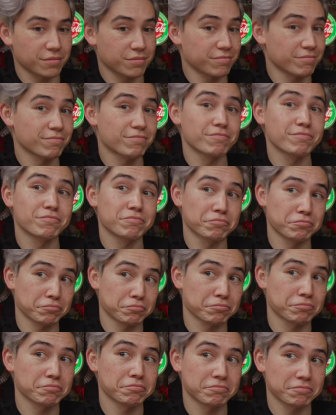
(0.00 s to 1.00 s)

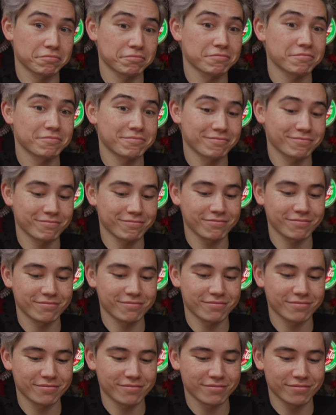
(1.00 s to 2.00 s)

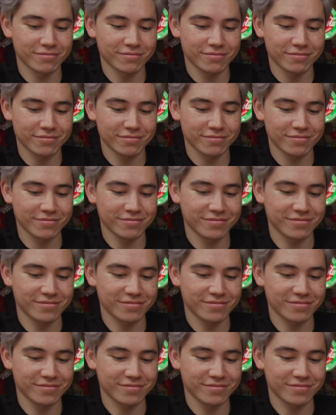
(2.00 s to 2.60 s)
The person shown says nothing.